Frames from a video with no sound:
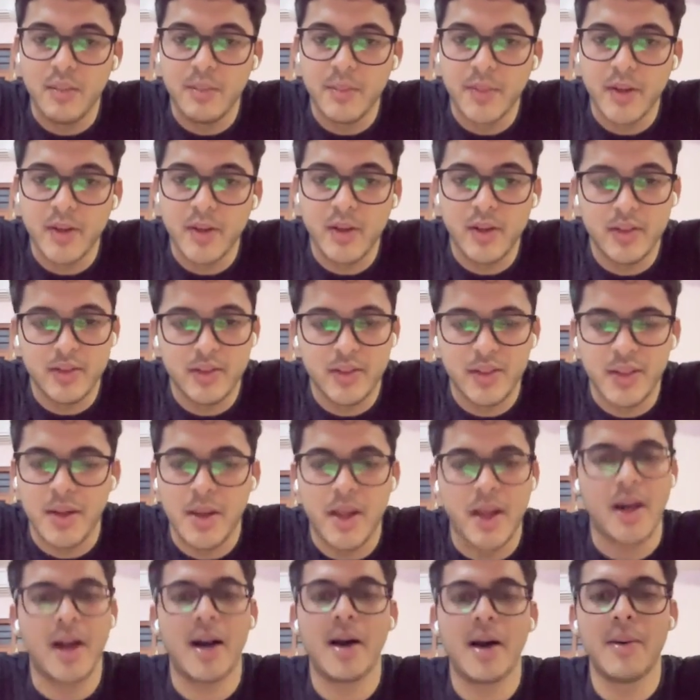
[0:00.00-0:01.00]
because
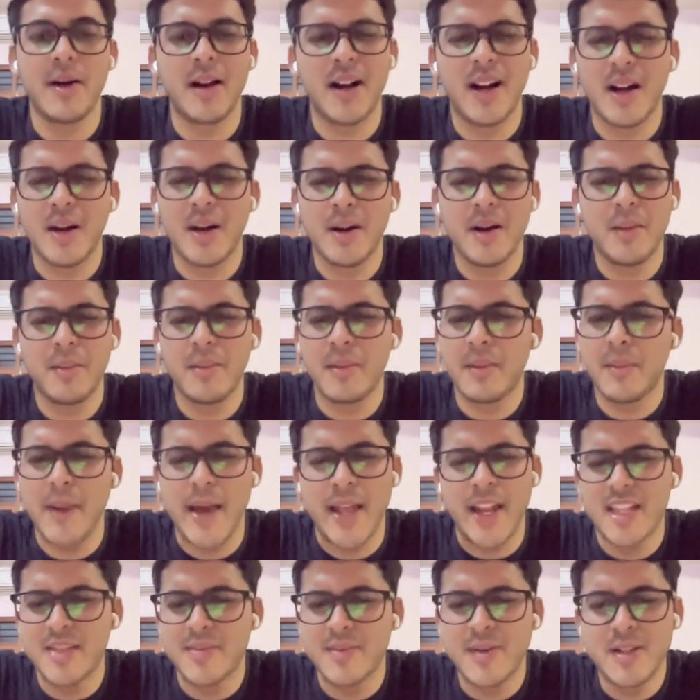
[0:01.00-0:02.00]
a
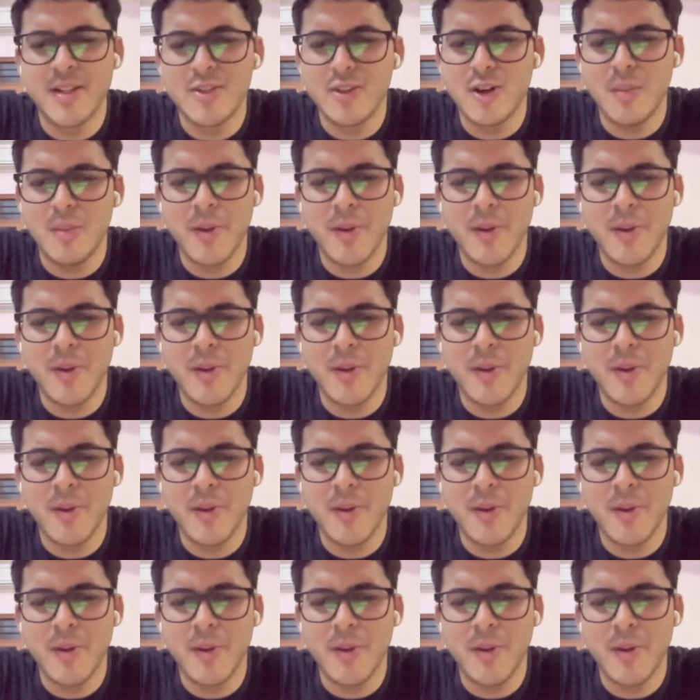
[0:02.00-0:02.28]
management